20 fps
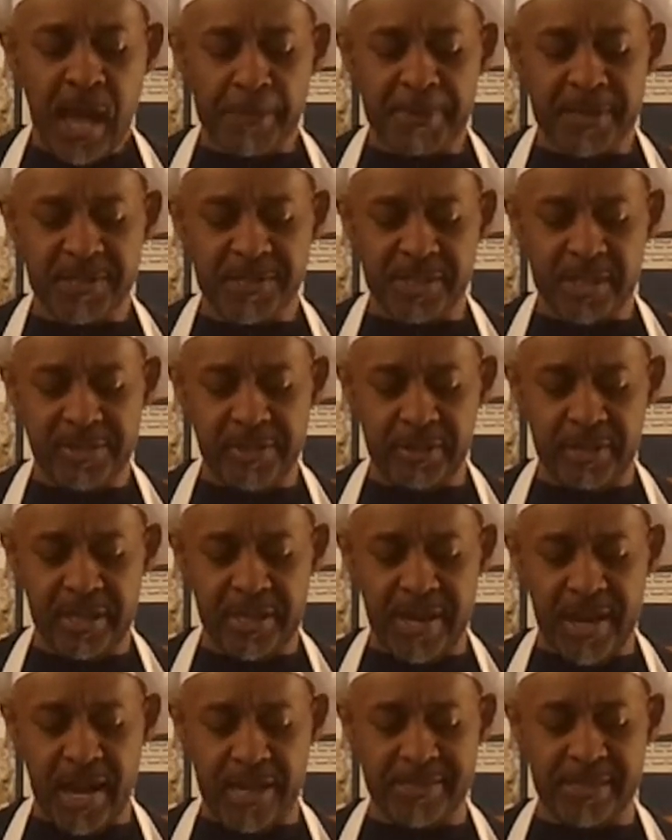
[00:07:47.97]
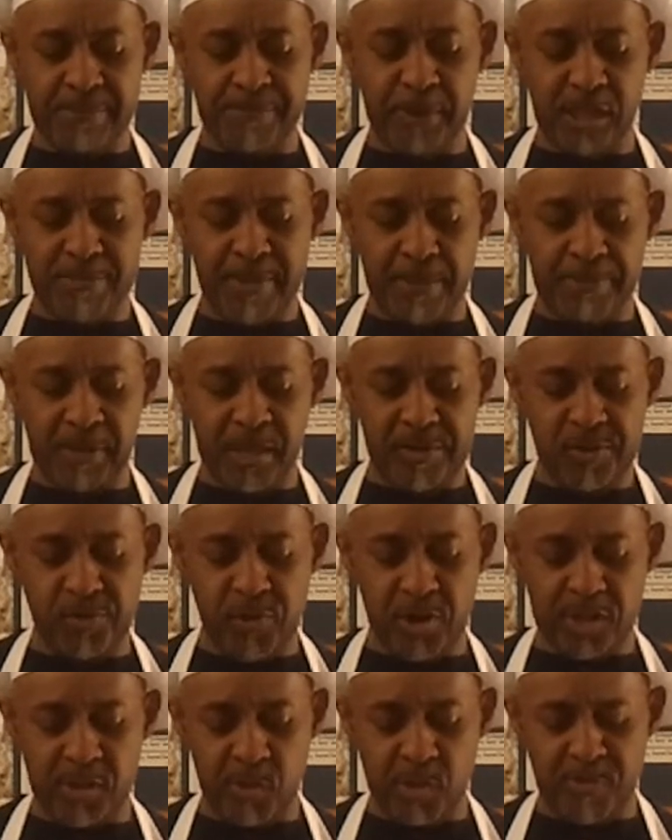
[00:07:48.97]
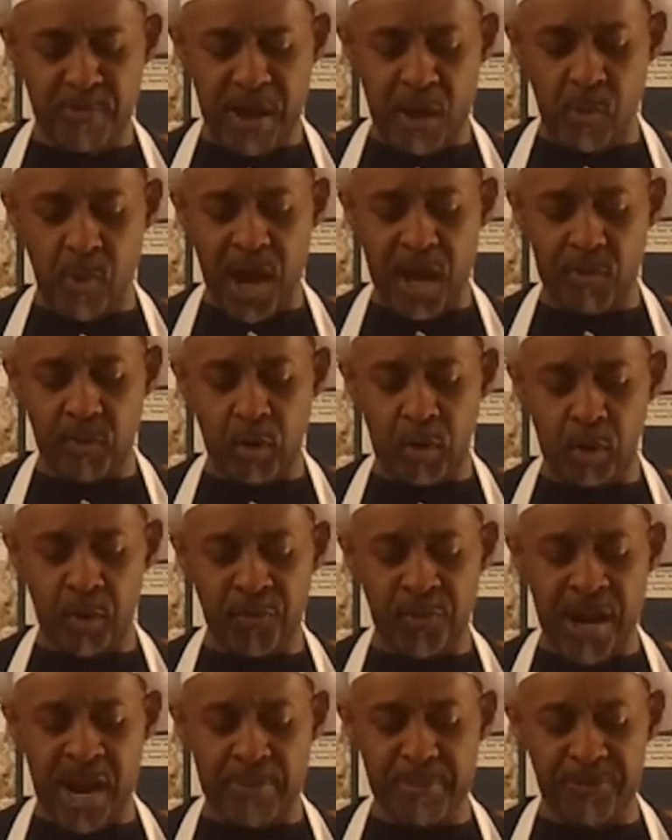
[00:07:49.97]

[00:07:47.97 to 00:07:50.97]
I'm consistently and constantly building my belief structure with my why rollover.